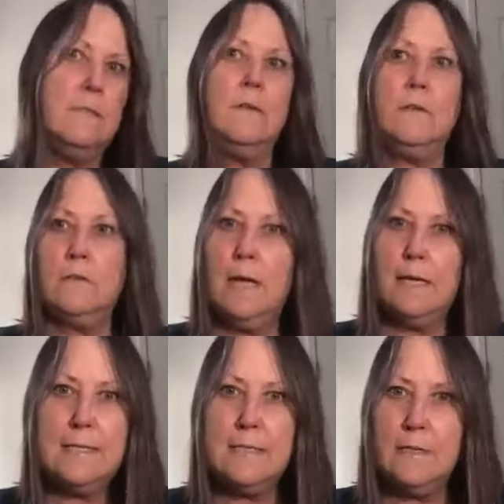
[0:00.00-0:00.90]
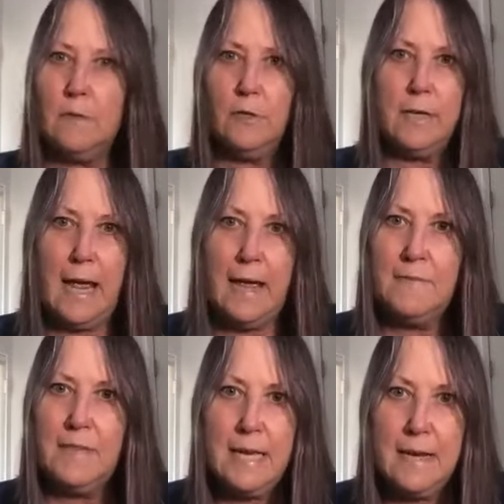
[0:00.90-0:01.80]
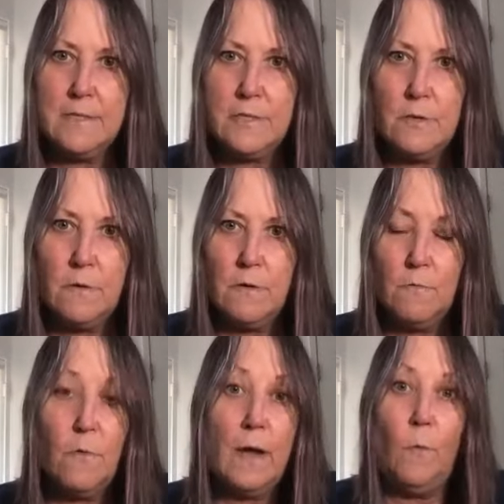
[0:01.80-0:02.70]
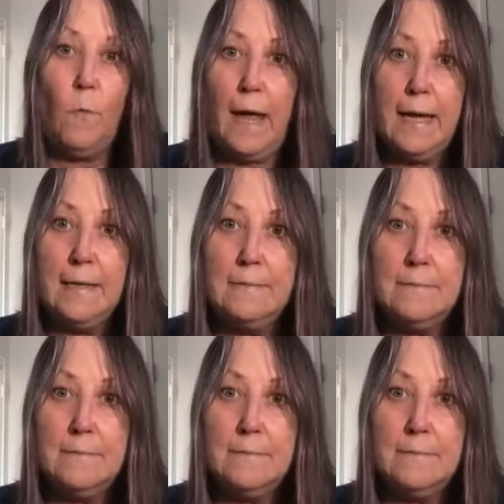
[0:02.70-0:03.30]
You know, you're not necessarily going to have the answer right away